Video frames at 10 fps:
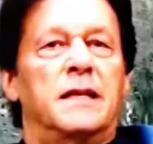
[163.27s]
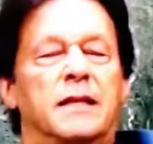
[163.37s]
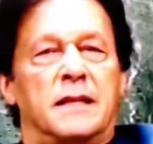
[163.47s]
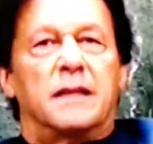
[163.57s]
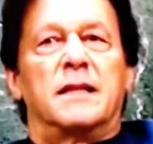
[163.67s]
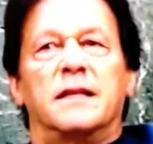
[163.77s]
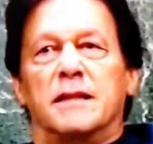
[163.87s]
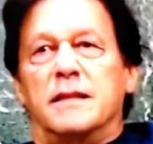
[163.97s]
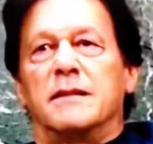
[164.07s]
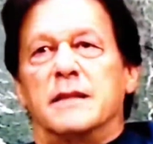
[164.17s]
the sort
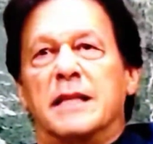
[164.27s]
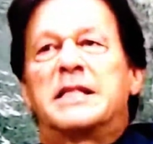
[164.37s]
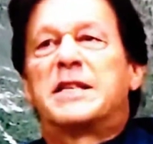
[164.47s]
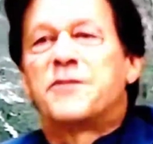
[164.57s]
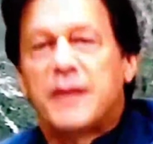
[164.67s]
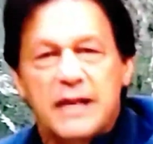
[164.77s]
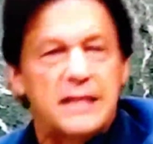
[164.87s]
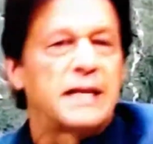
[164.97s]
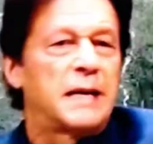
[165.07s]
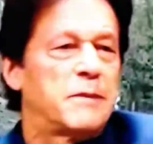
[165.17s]
of money to
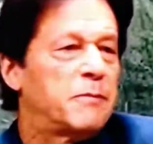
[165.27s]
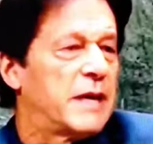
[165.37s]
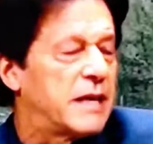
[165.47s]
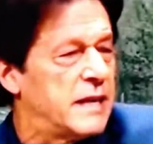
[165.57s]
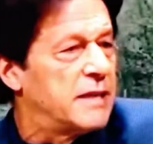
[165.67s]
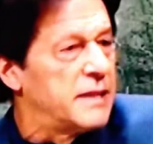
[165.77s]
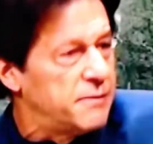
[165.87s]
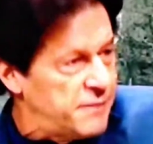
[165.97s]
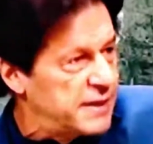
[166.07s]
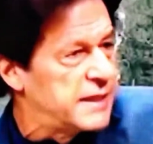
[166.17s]
have
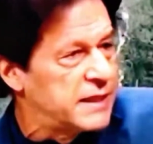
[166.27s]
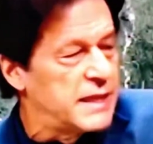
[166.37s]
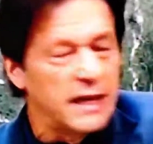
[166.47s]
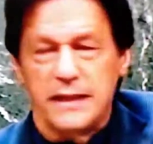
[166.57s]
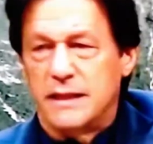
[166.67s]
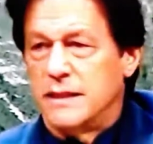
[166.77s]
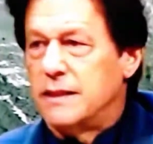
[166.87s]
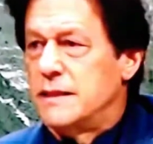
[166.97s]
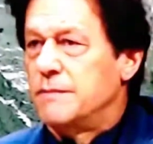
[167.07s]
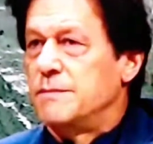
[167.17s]
expensive lawyers and
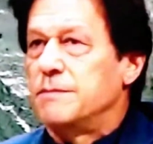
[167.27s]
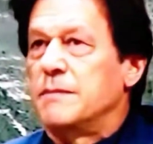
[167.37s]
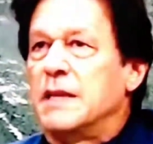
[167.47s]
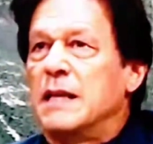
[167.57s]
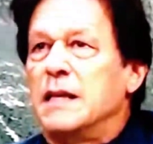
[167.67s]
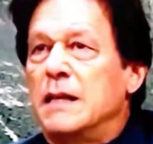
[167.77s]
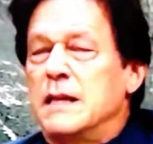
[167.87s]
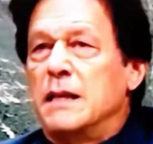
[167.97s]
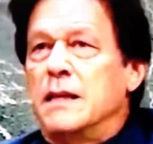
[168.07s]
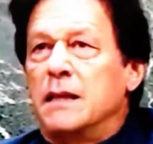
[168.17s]
spend millions
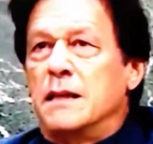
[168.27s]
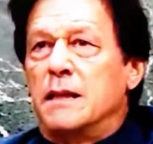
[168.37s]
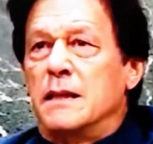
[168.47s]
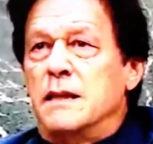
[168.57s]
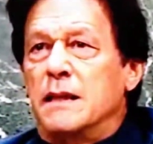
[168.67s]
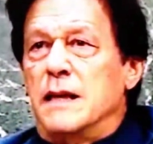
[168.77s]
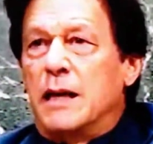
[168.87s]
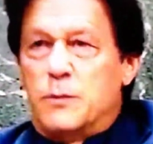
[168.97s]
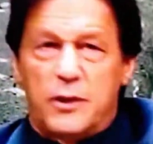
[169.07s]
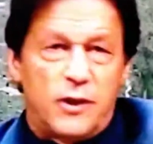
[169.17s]
and millions of
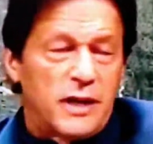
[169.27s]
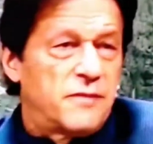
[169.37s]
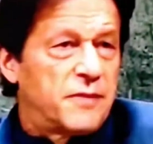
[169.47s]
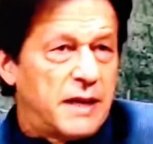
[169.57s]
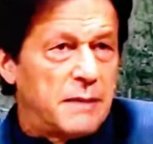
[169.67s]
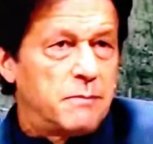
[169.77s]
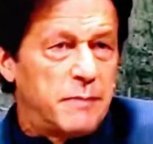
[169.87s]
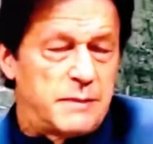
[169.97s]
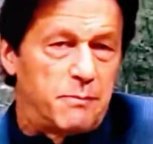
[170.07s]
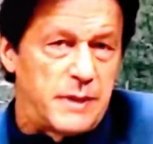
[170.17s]
dollars.
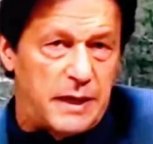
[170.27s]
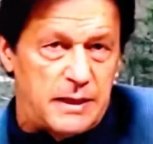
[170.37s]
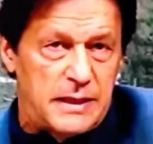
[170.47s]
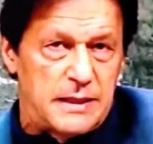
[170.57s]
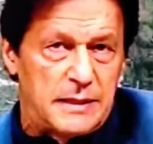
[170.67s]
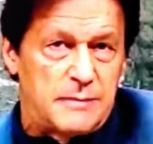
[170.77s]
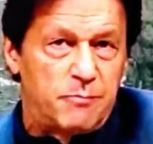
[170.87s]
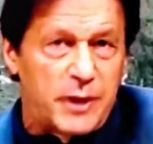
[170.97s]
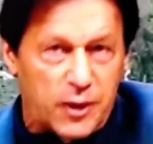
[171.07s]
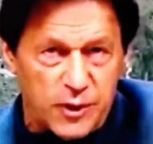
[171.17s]
We need help from the
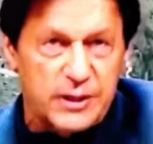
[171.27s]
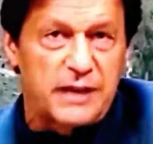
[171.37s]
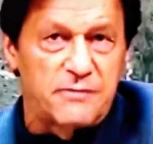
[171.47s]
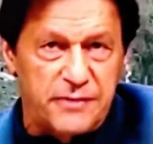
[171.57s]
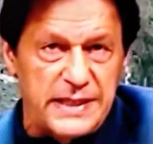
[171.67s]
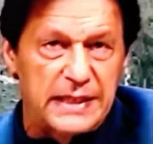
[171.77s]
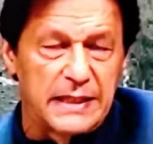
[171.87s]
rich countries.